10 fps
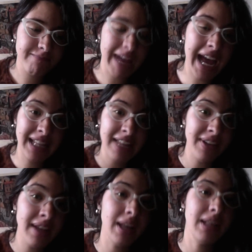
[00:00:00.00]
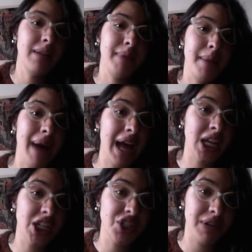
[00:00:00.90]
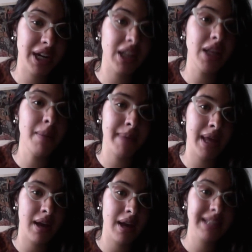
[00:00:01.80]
live in Colombia. My country, Colombia,